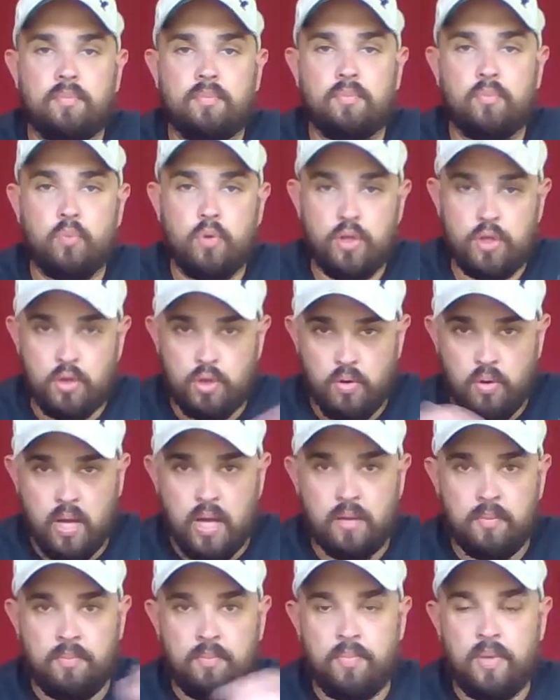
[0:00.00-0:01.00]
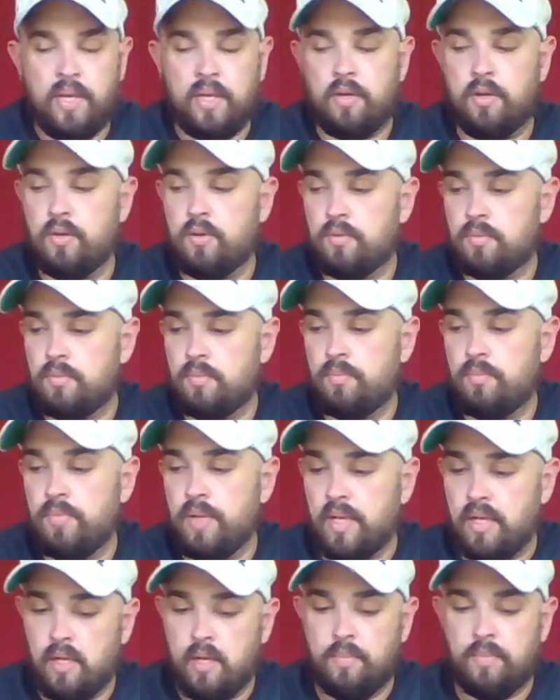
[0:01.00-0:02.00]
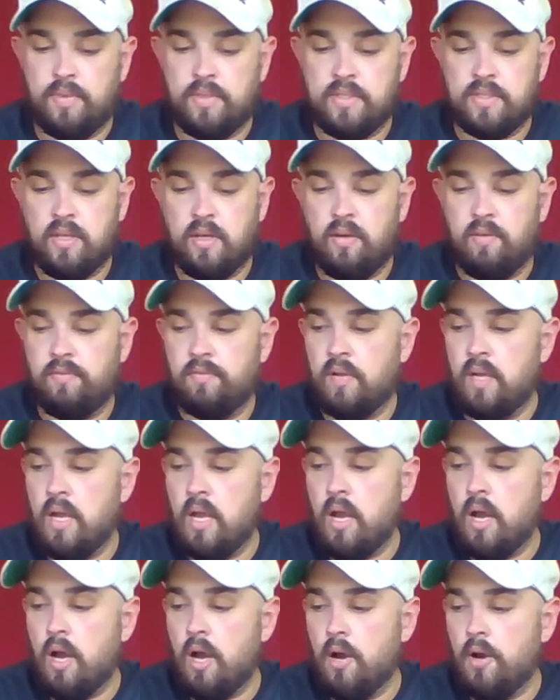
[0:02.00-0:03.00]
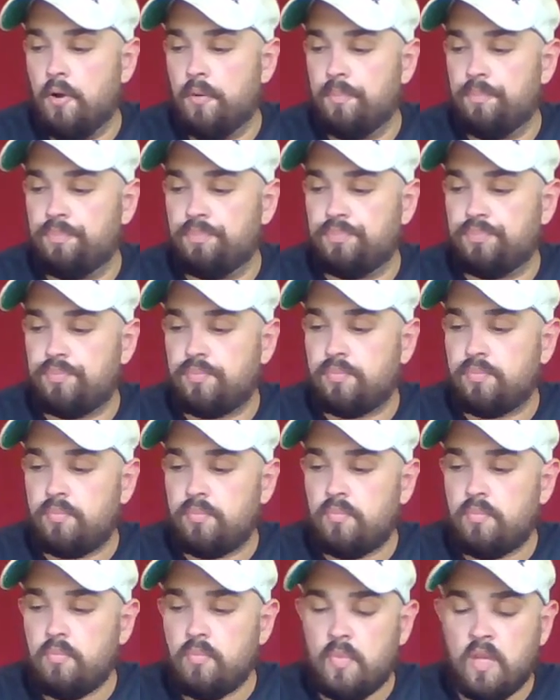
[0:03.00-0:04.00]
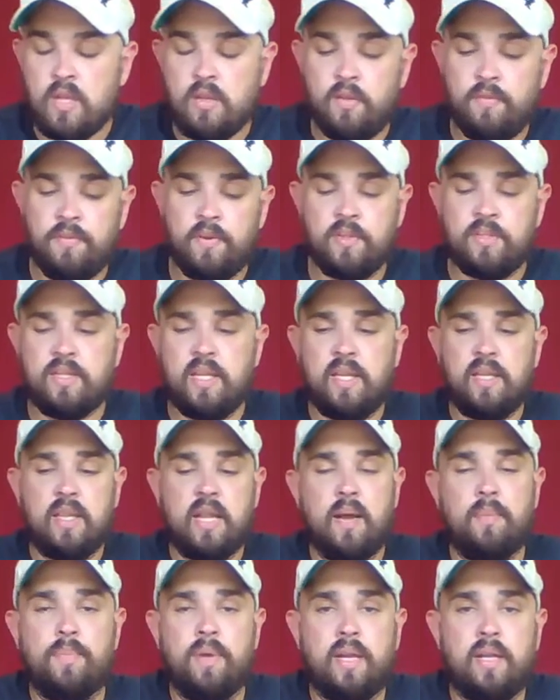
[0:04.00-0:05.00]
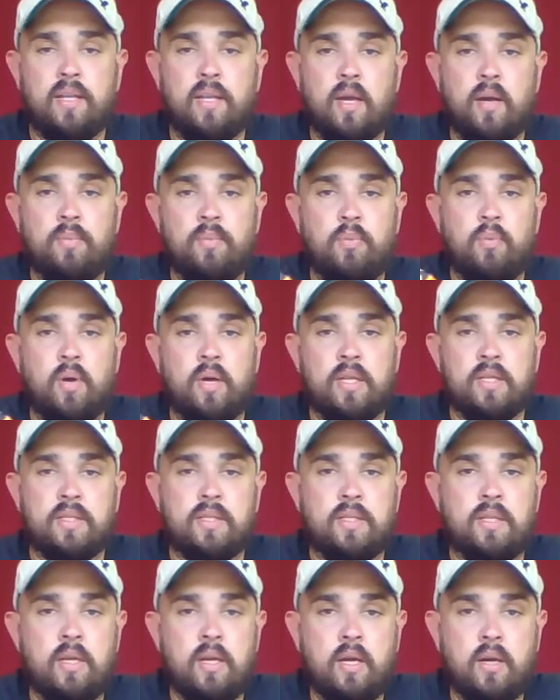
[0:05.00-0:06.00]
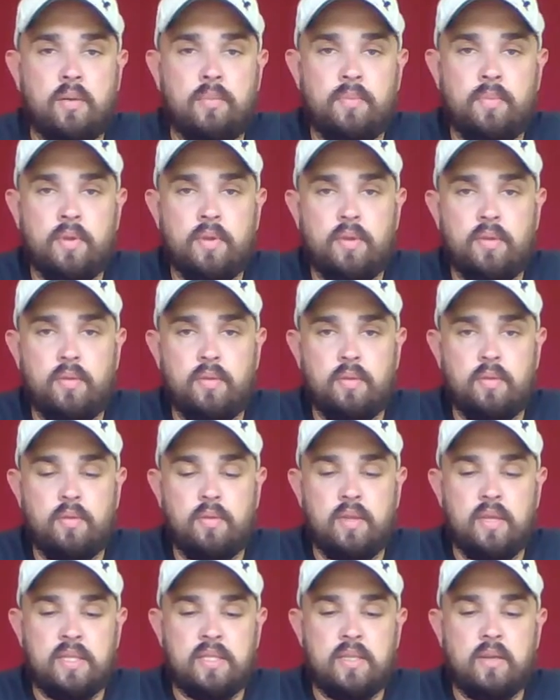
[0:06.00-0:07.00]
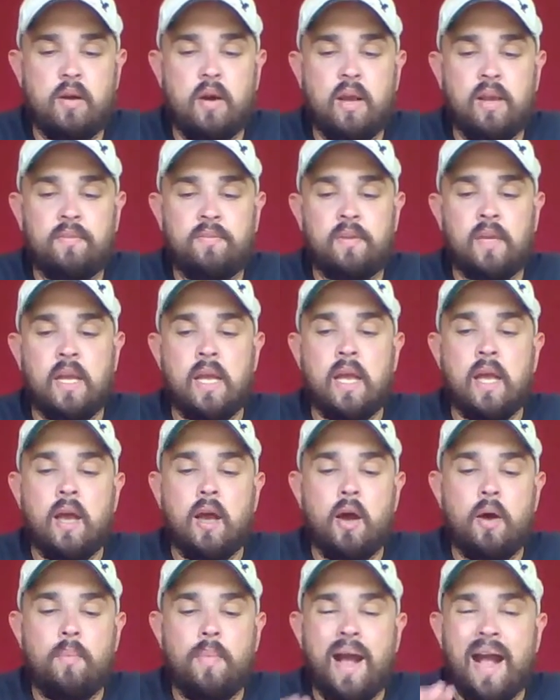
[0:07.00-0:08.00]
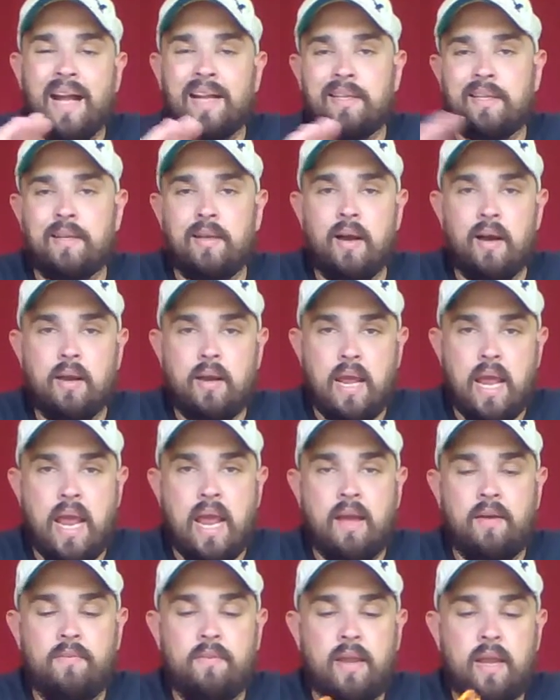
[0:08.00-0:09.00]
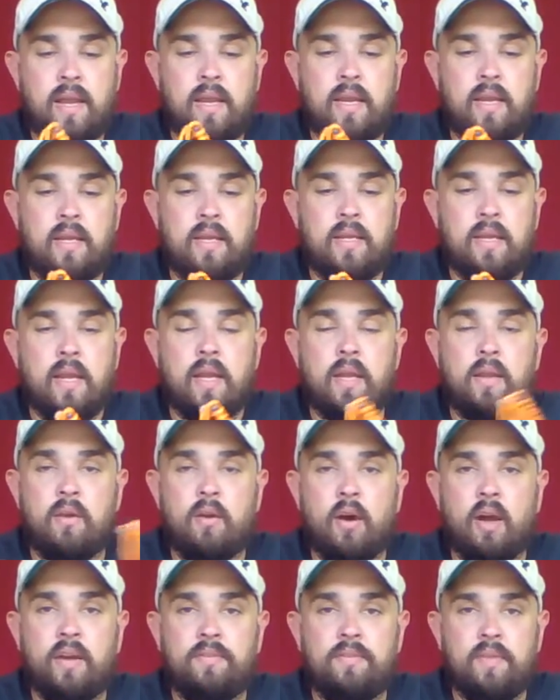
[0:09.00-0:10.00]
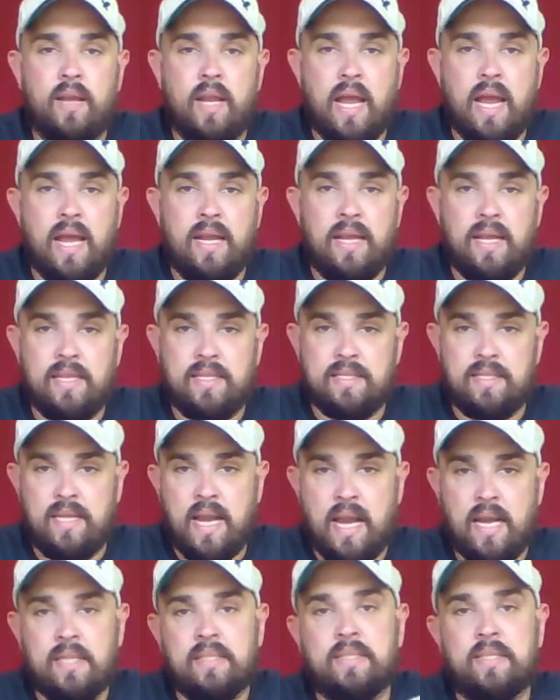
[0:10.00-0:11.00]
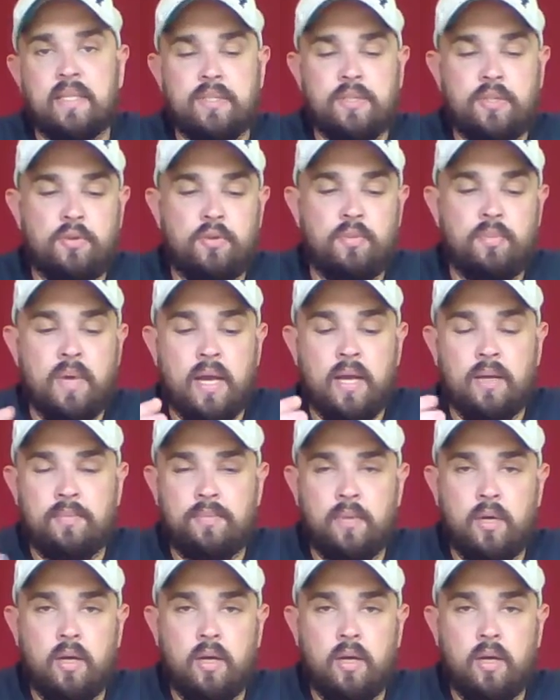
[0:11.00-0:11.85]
when you go out and pick up the stuff. Um, the first thing that I picked up was this knife. I did not have a knife that had easy access to in my